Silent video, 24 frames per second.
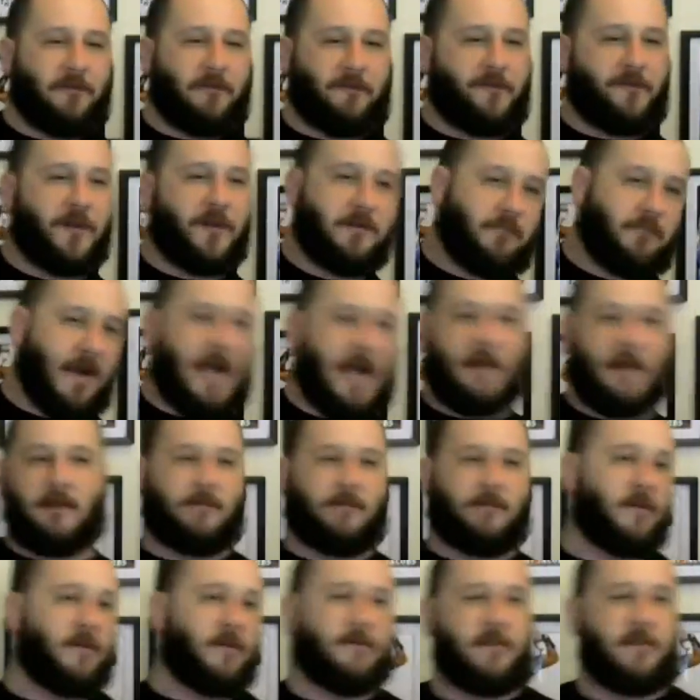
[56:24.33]
a Finn Balor
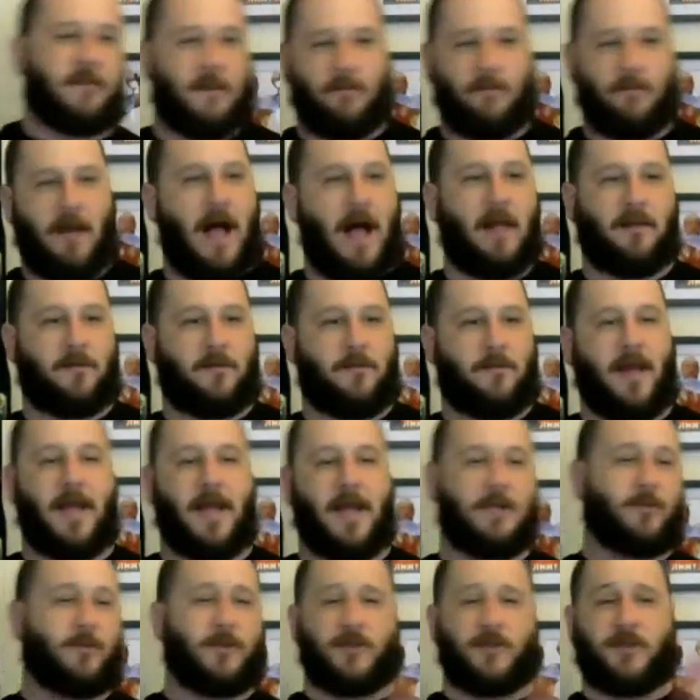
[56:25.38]
versus Seth Rollins
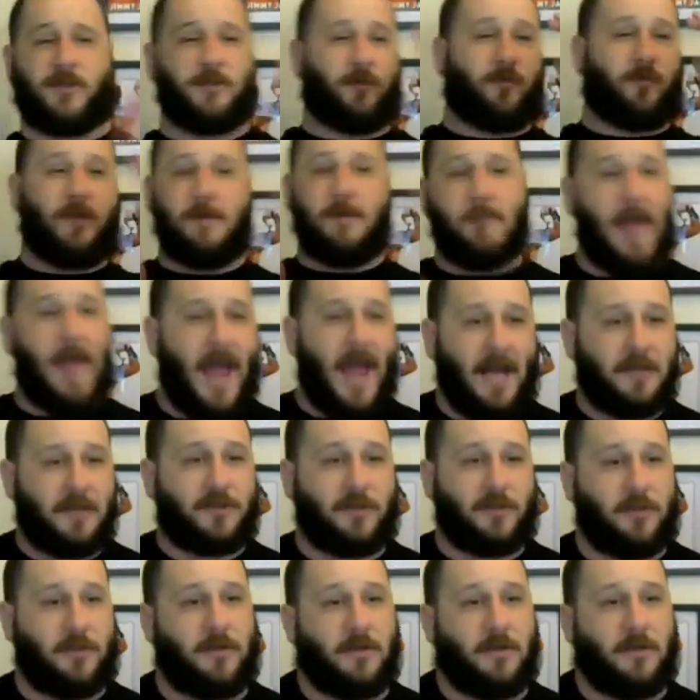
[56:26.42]
match, which is a
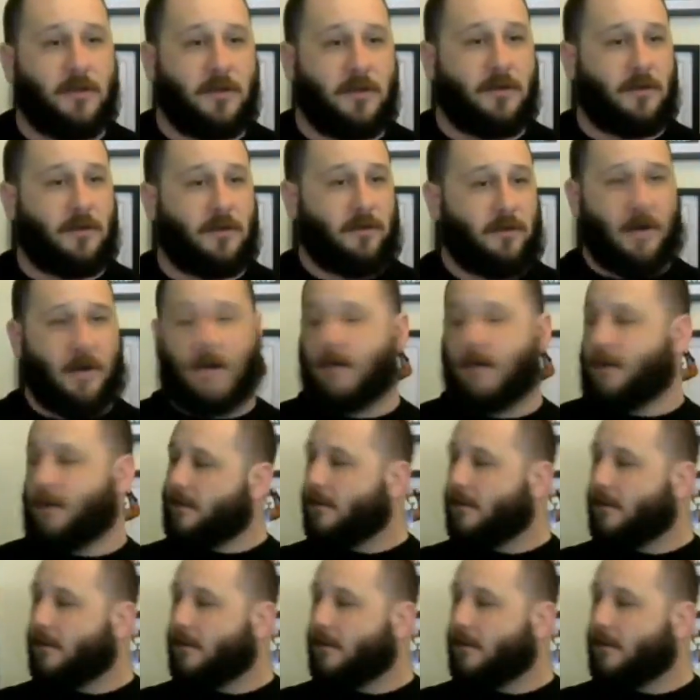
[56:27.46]
rematch, right?